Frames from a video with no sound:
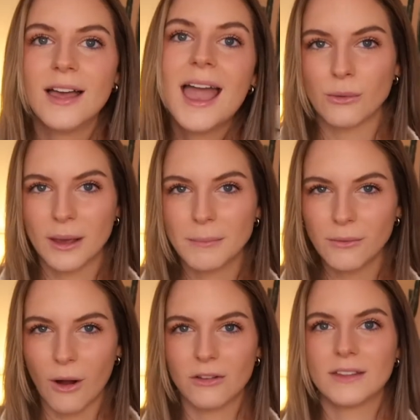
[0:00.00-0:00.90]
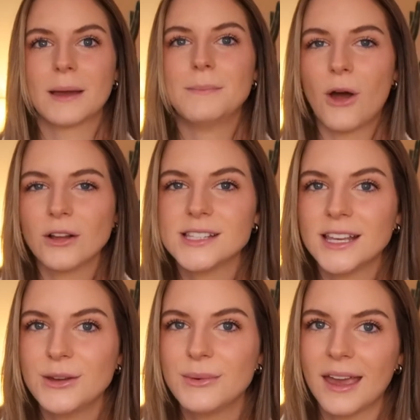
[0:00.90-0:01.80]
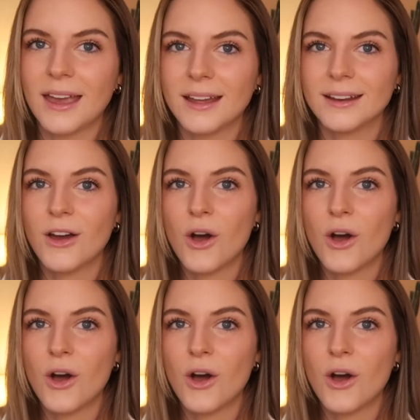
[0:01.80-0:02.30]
Don't get me wrong, like I'm not saying you can't